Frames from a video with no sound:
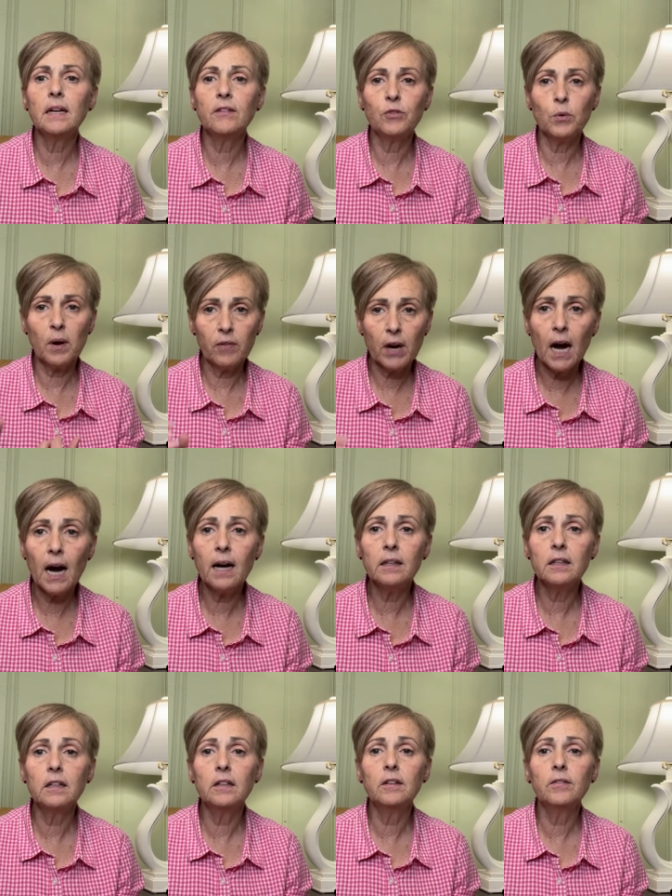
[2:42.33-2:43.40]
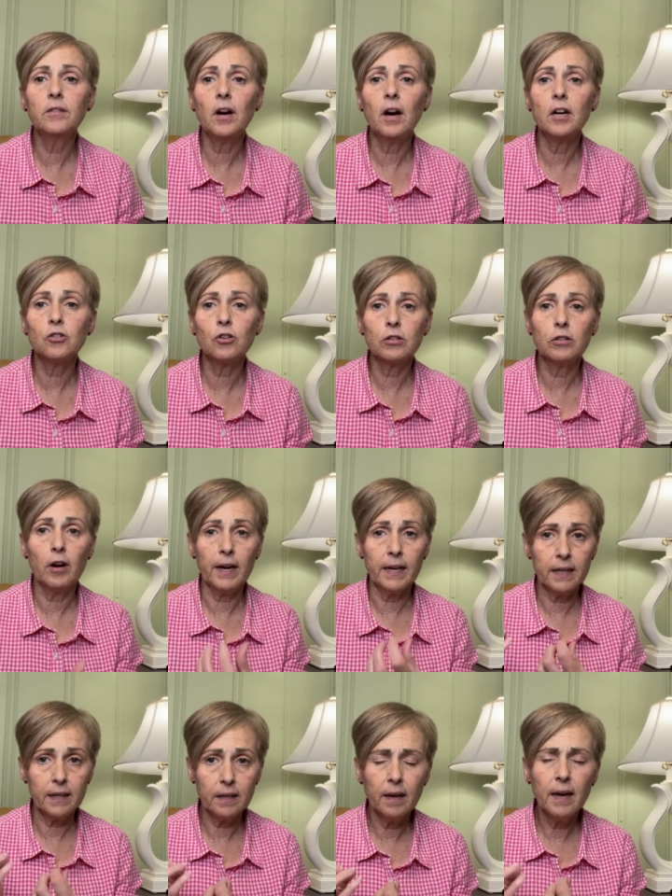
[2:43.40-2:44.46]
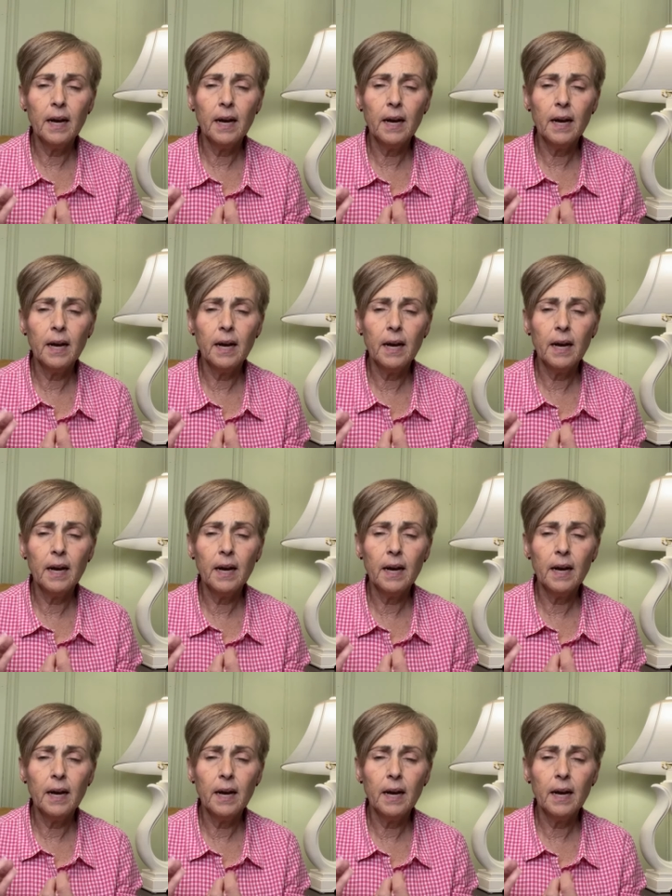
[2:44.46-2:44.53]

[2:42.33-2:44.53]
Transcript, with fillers: If you have olive, underlying